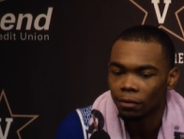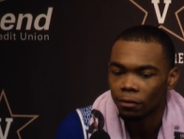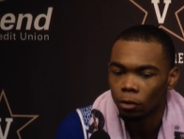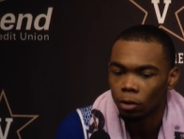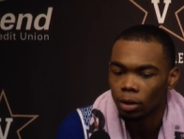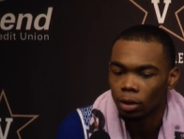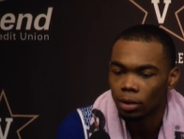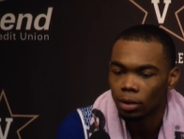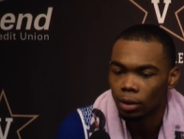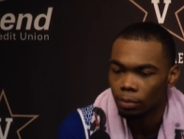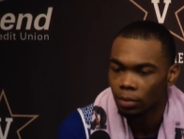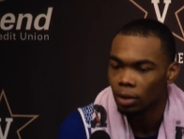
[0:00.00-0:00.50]
Of
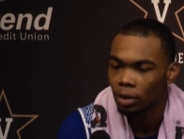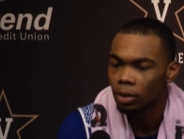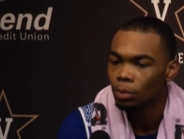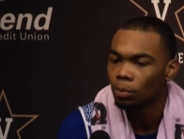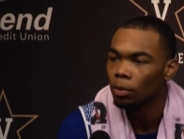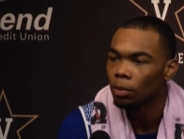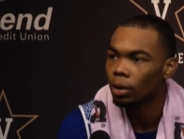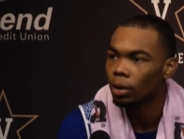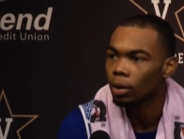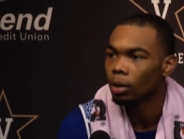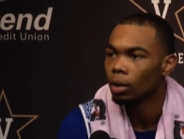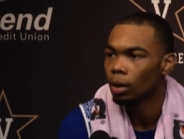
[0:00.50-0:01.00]
course I'm
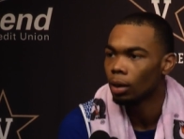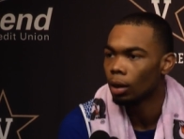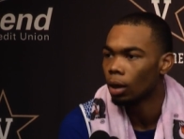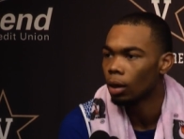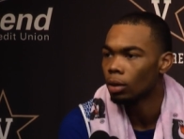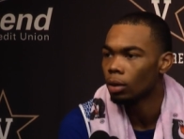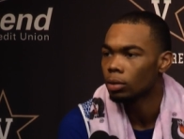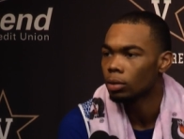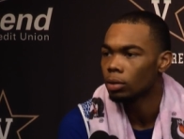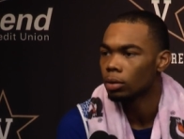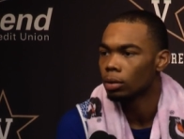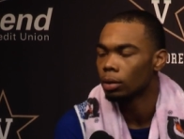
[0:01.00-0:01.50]
disappointed in the
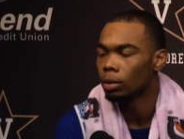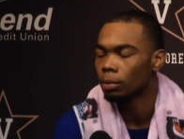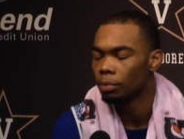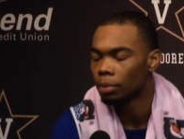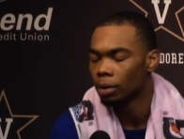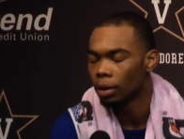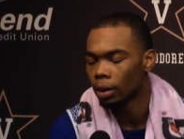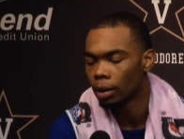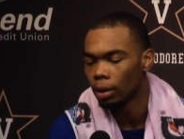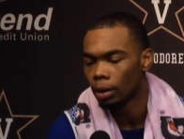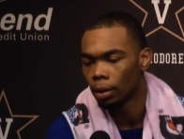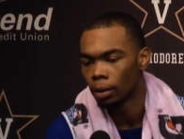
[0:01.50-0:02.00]
loss,
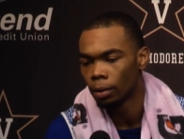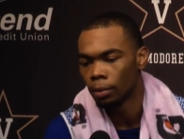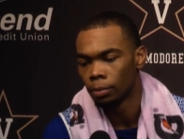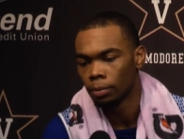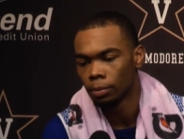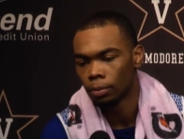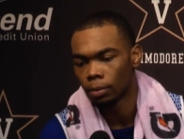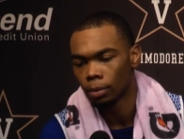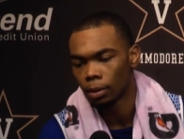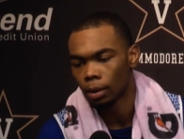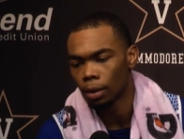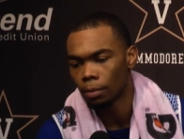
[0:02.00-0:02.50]
but
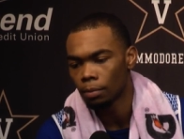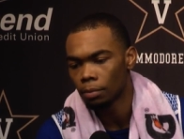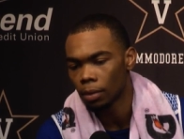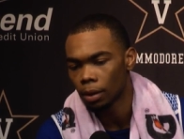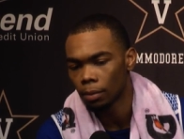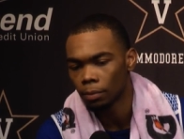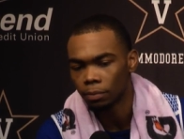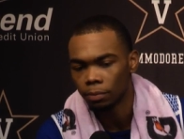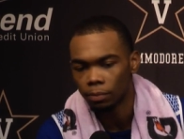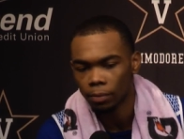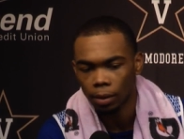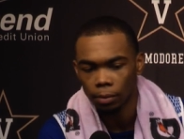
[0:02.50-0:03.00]

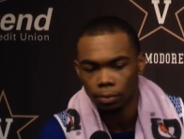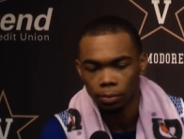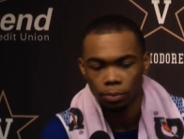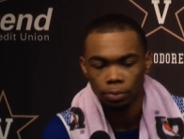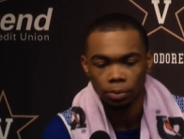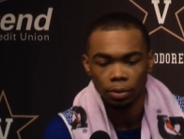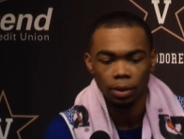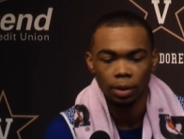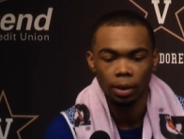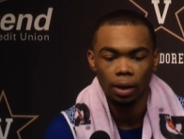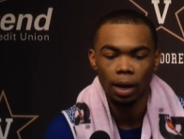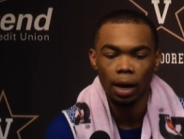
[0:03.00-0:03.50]
I'm
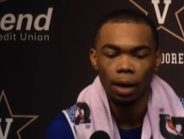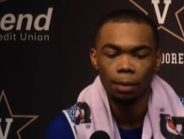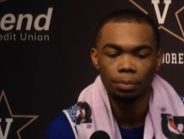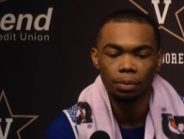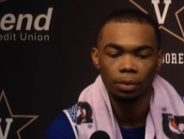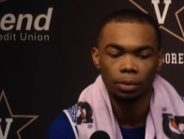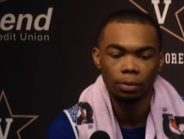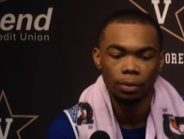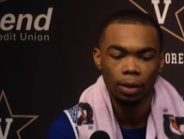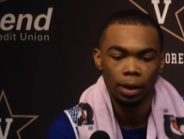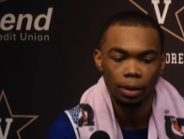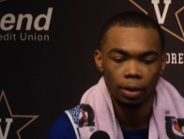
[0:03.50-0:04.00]
pretty
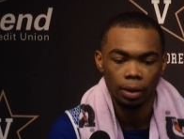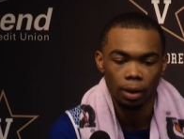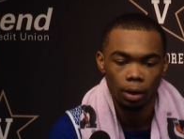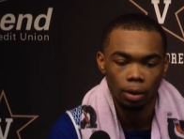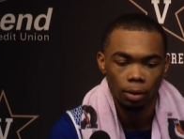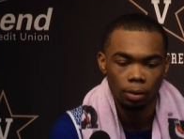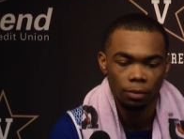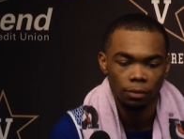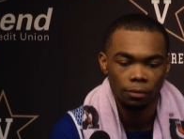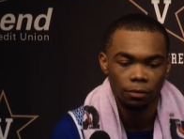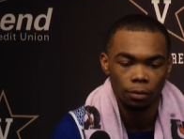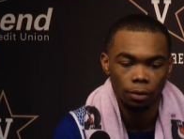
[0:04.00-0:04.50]
happy right
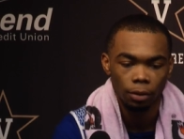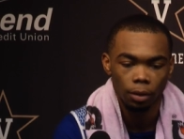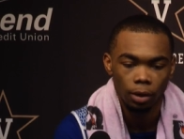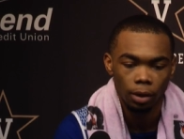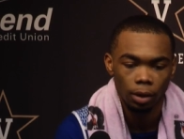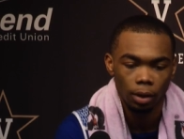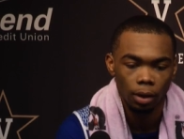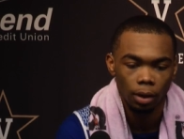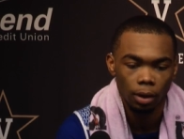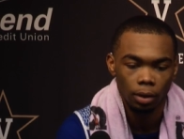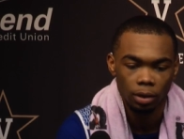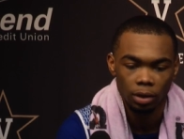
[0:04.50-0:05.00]
now
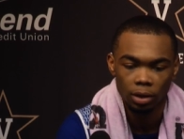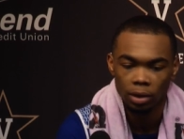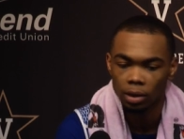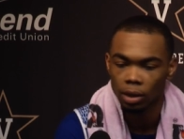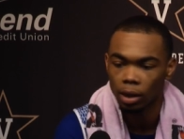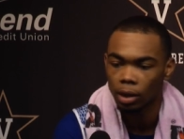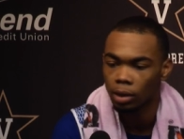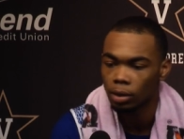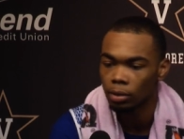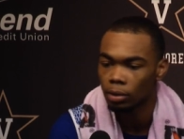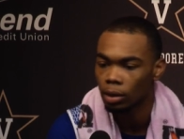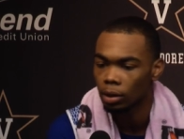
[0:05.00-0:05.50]
for just
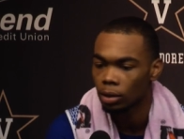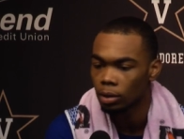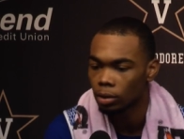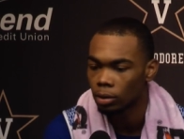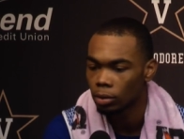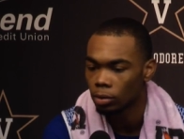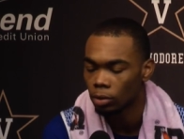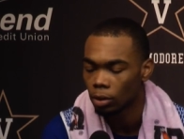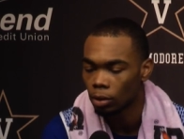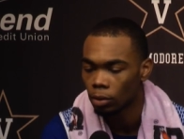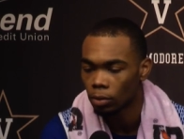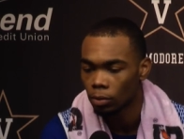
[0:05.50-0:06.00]
us,
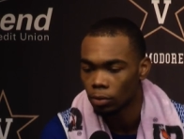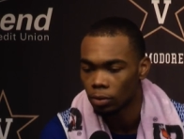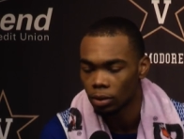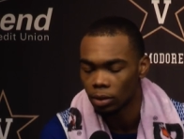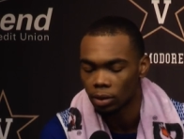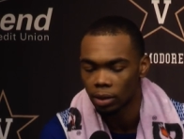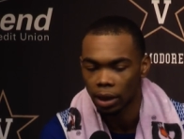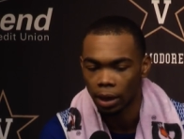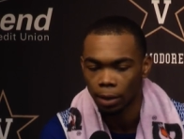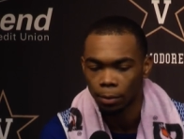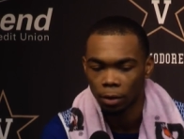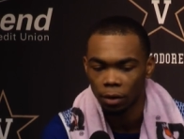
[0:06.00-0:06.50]
because we
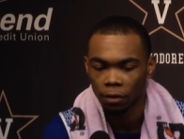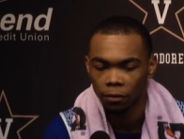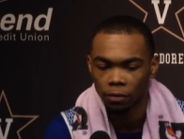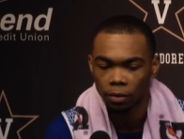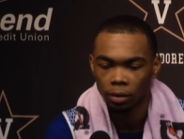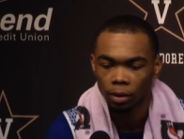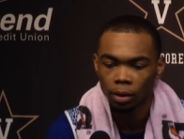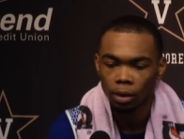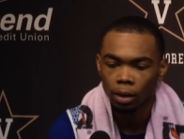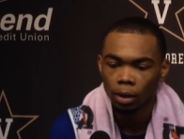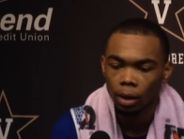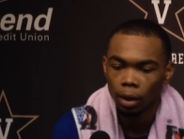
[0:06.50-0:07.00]
just came off
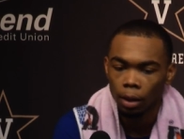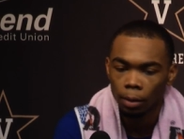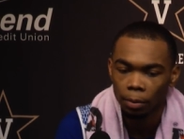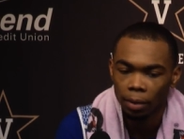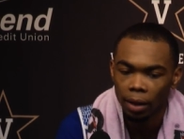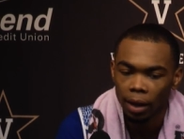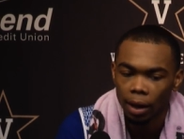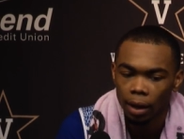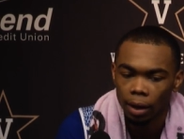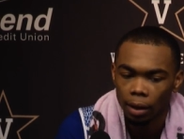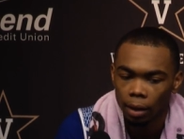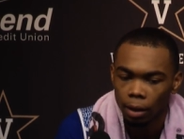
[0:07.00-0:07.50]

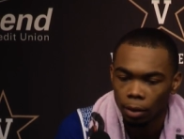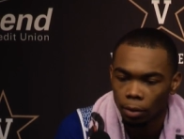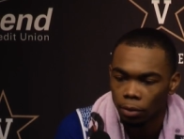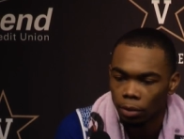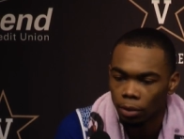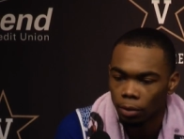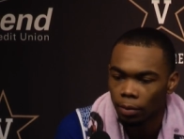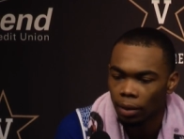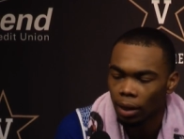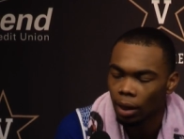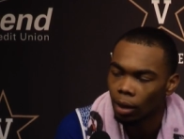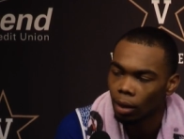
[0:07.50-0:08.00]
a
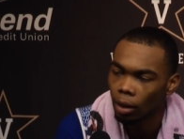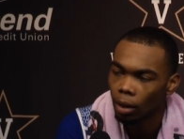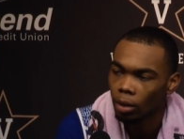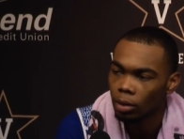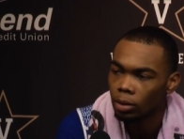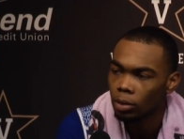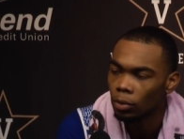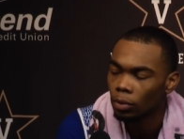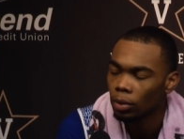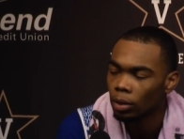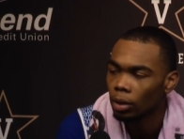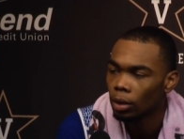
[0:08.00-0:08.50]
real bad
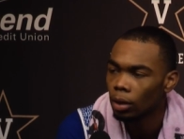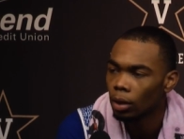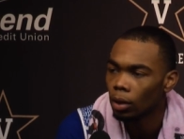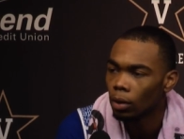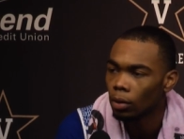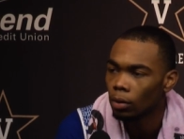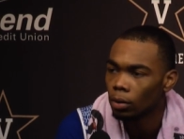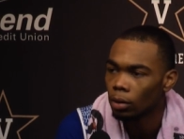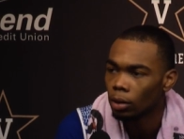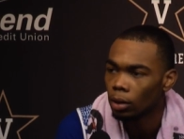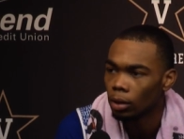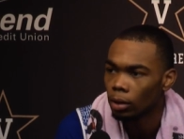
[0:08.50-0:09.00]
loss a week
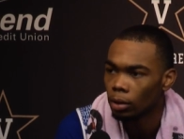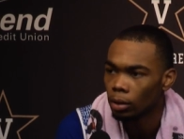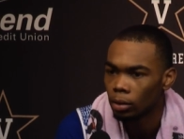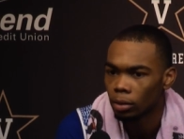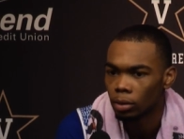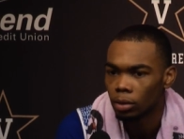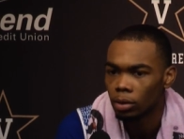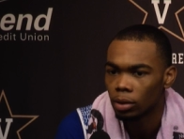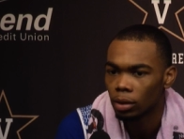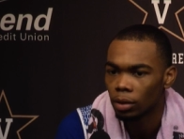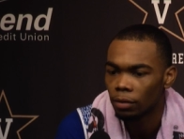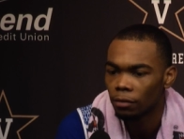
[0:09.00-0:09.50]
ago,
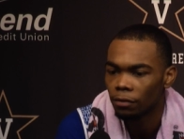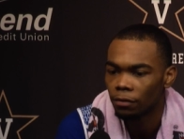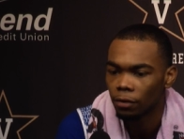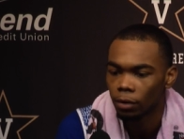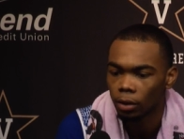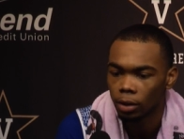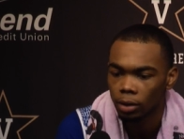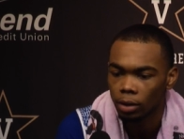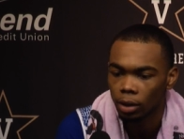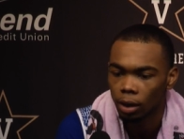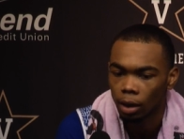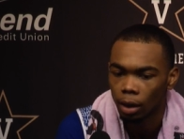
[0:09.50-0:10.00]
and
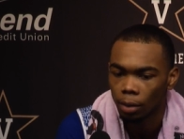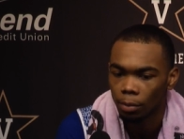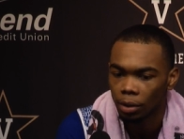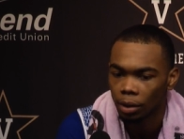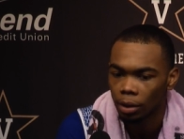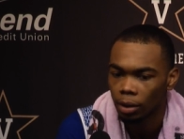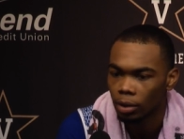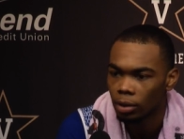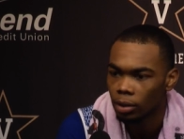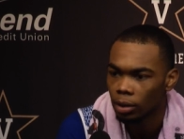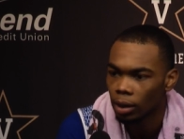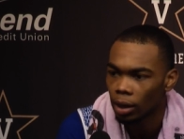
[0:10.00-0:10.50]
for us to come
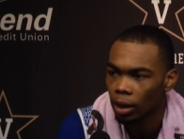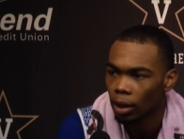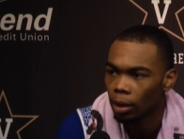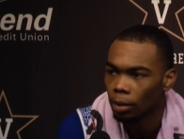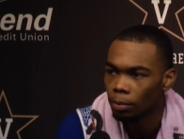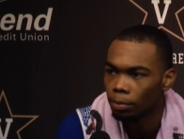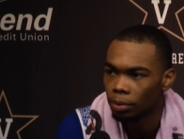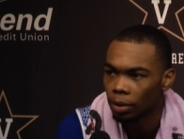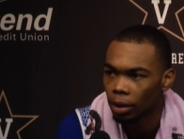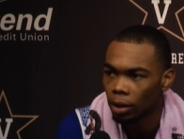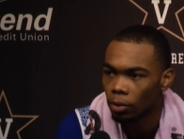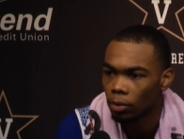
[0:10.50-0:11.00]
in here today
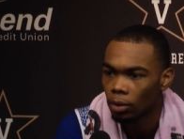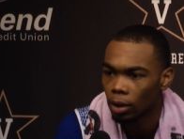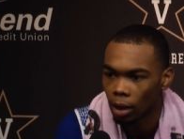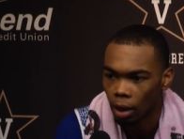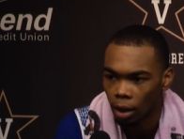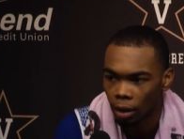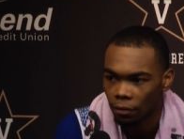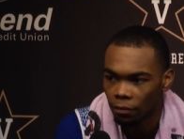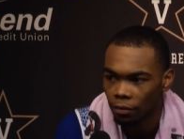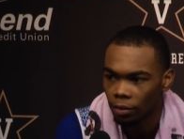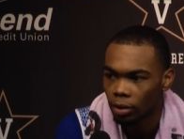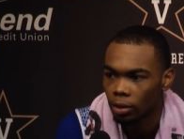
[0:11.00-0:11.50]
and play with
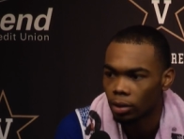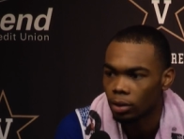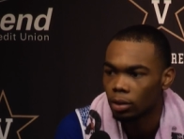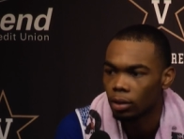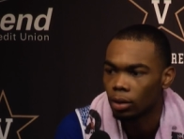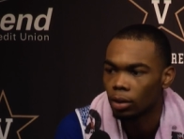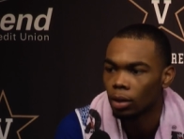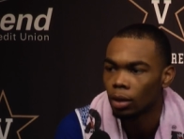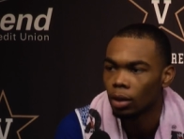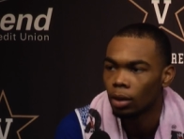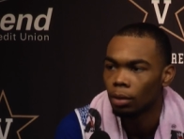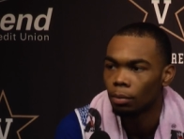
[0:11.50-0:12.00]
confidence
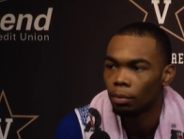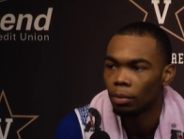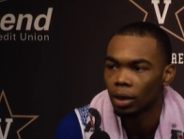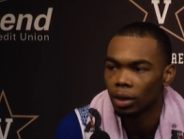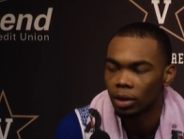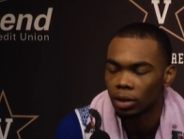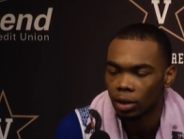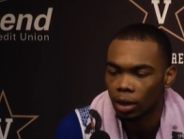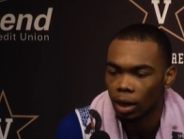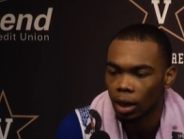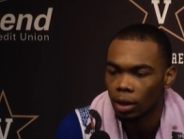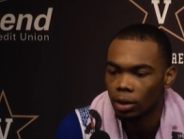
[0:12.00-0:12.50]
and
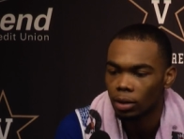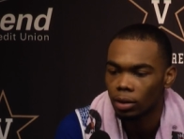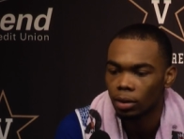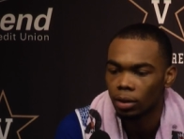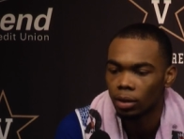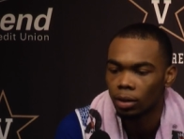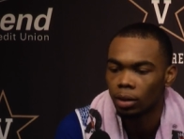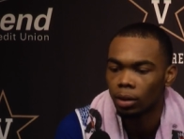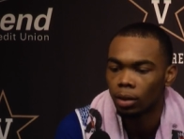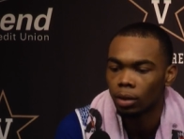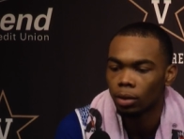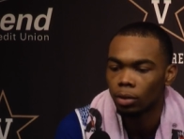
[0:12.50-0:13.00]
make shots
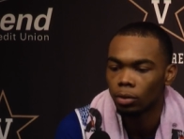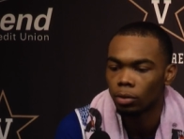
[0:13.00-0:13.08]
and